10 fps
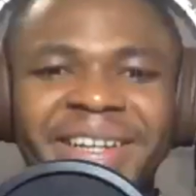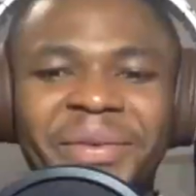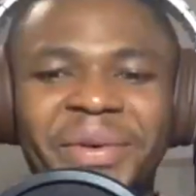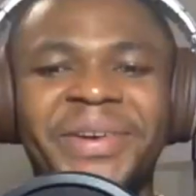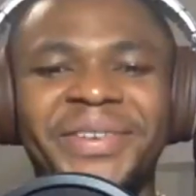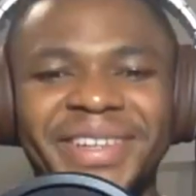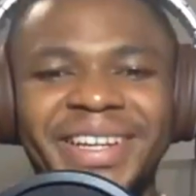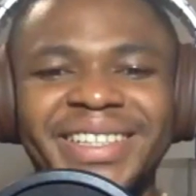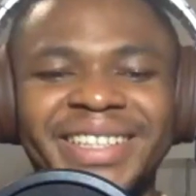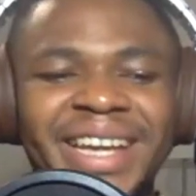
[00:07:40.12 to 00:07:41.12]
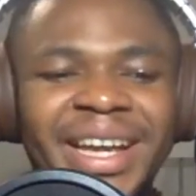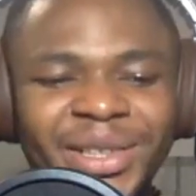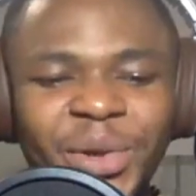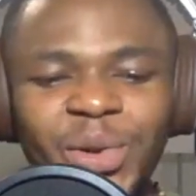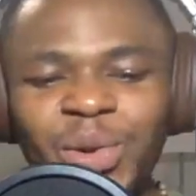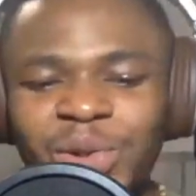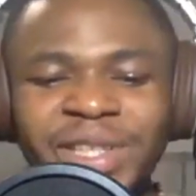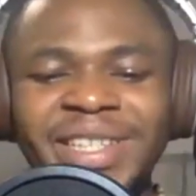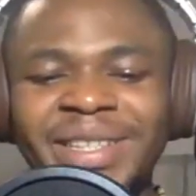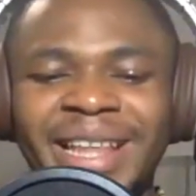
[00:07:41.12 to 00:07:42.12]
Wow, that's so two
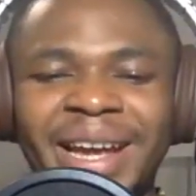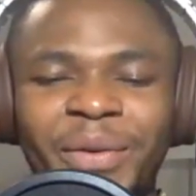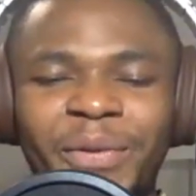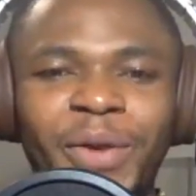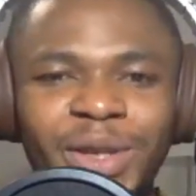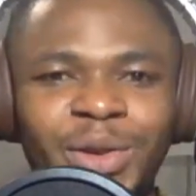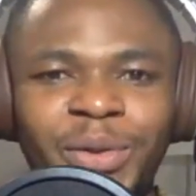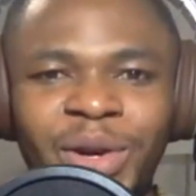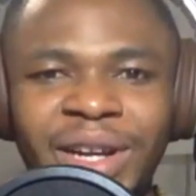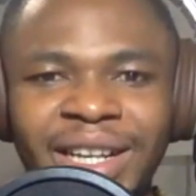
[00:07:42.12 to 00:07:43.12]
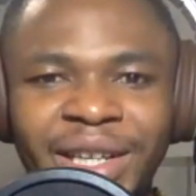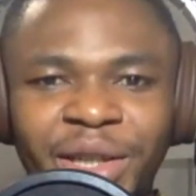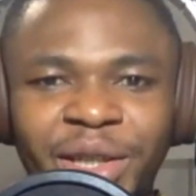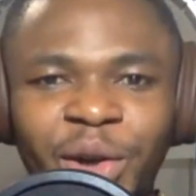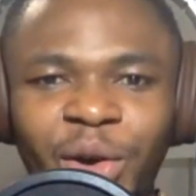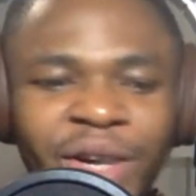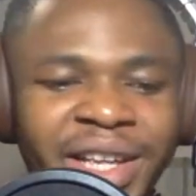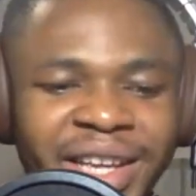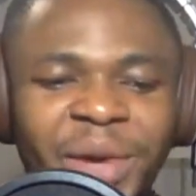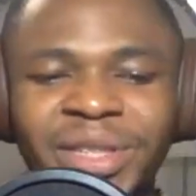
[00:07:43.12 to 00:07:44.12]
things. Like first of all, the
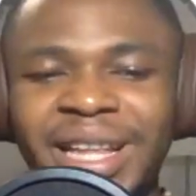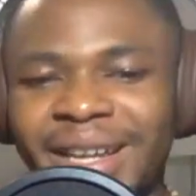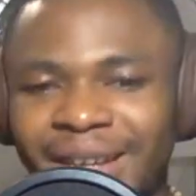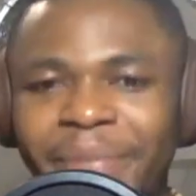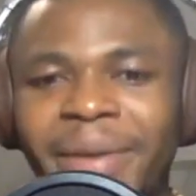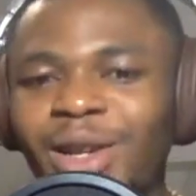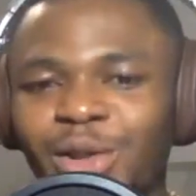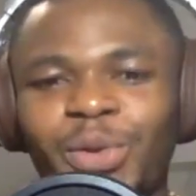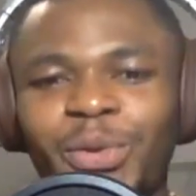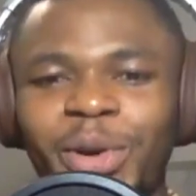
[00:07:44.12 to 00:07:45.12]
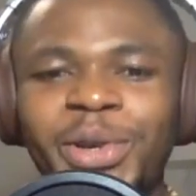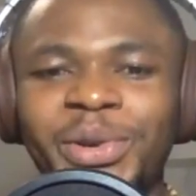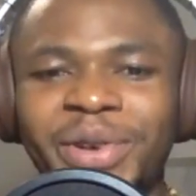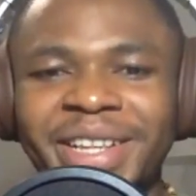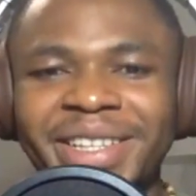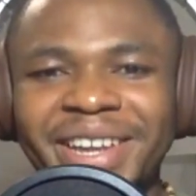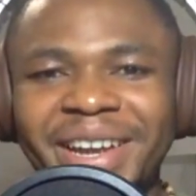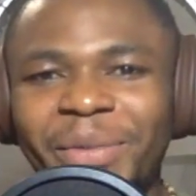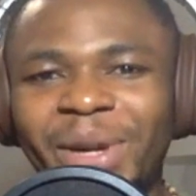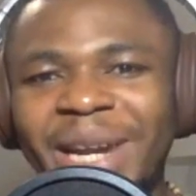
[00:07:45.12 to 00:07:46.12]
100k was like a milestone for you, right?
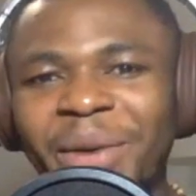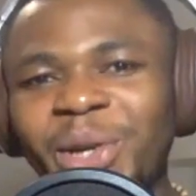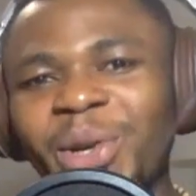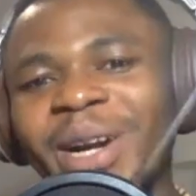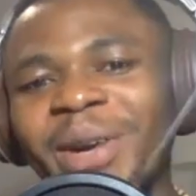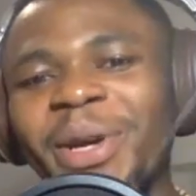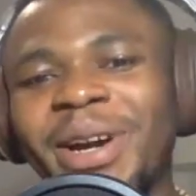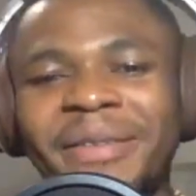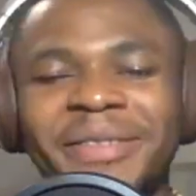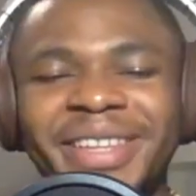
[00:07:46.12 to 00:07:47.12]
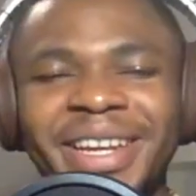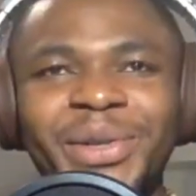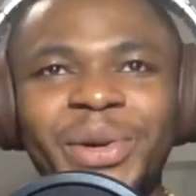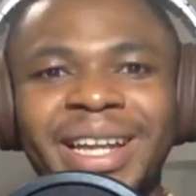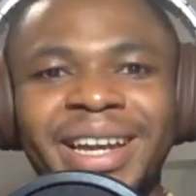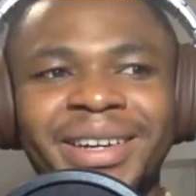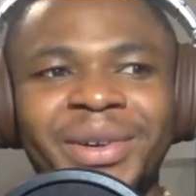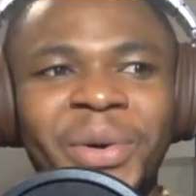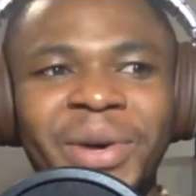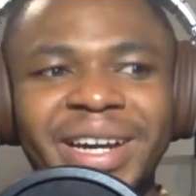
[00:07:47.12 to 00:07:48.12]
But then when yeah. you are, when you arrived there, you were like,
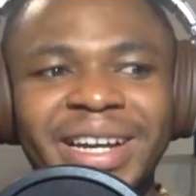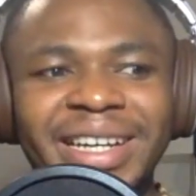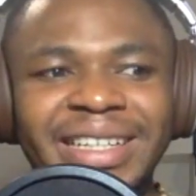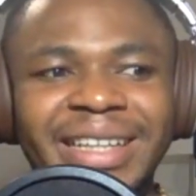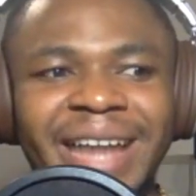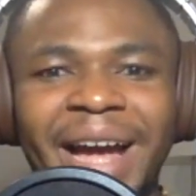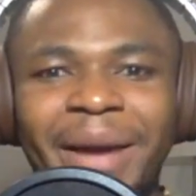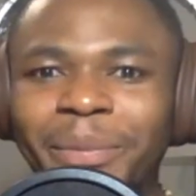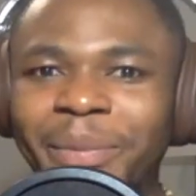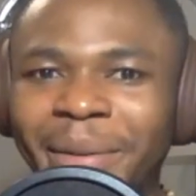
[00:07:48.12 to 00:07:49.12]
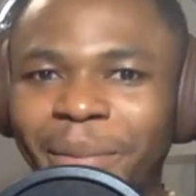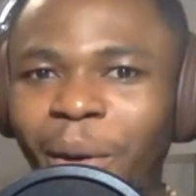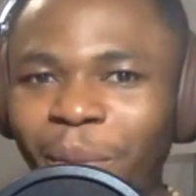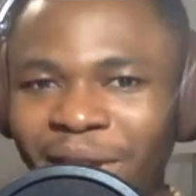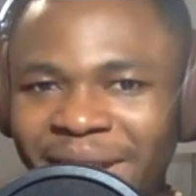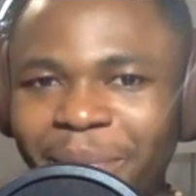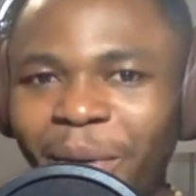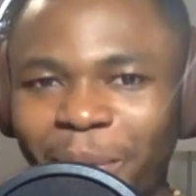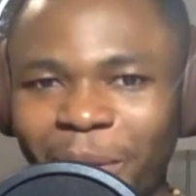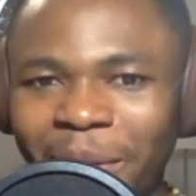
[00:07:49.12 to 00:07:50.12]
oh, I, more money,
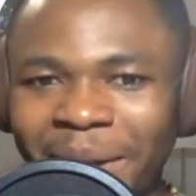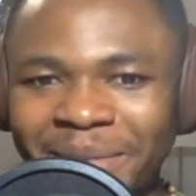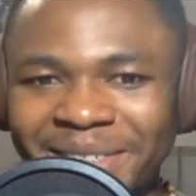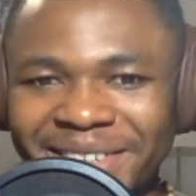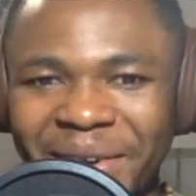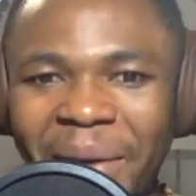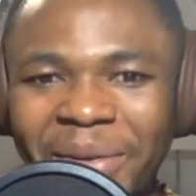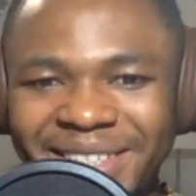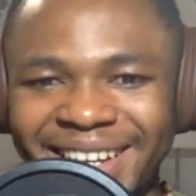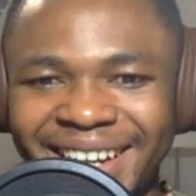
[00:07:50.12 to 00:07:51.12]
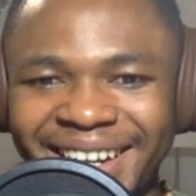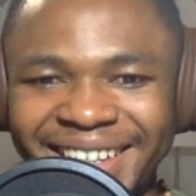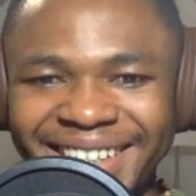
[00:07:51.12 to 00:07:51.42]
more problems. Or I was that like,